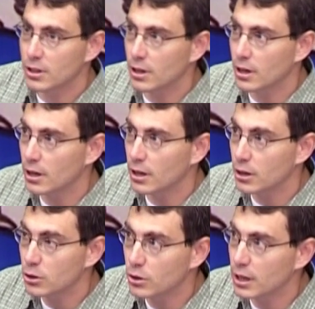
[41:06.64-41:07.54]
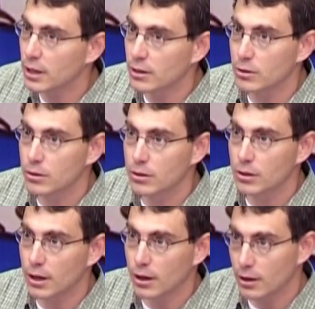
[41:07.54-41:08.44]
uh, you can,
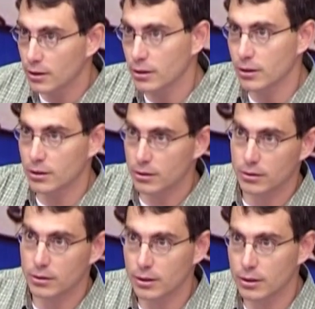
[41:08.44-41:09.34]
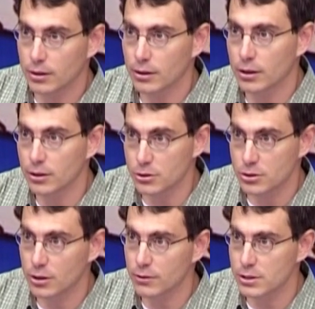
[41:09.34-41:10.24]
uh, on, the, uh, on the
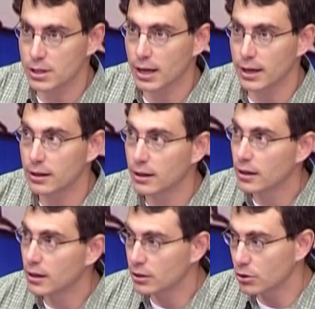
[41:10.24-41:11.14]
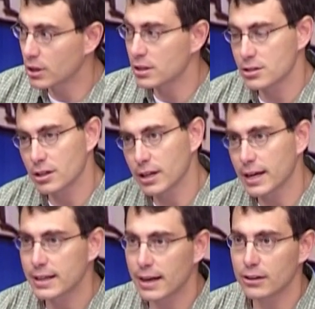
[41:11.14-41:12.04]
server side, you can
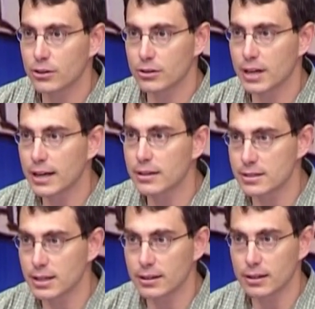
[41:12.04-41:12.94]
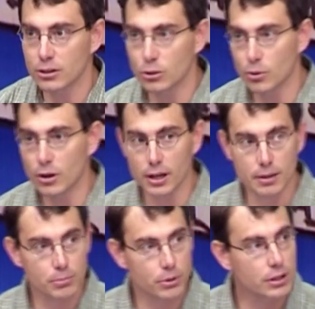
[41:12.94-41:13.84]
select out your data set that you
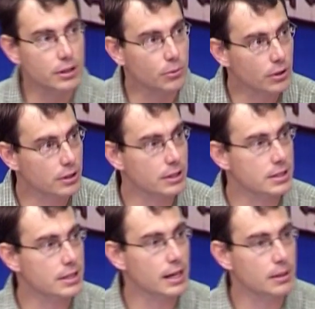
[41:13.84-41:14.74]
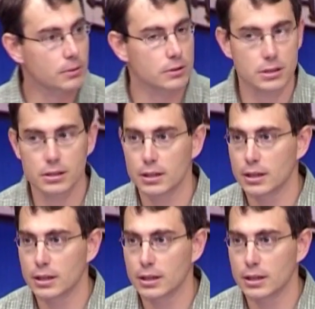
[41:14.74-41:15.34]
want, put it in one of these tables,